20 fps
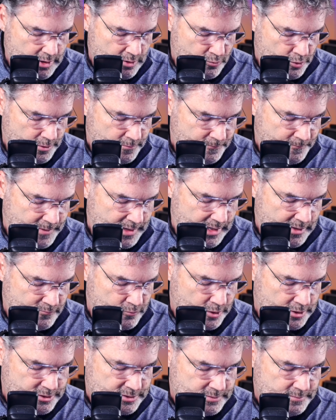With
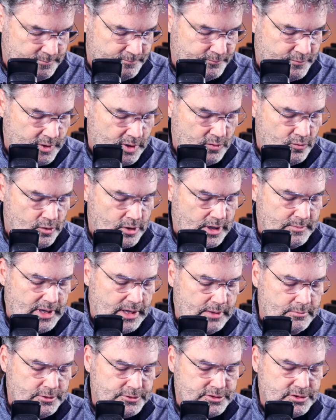favorites, what I'm
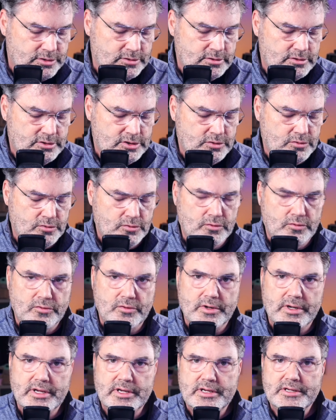able to
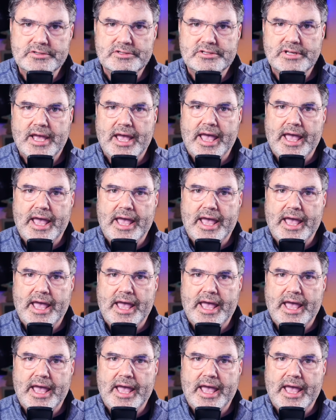do is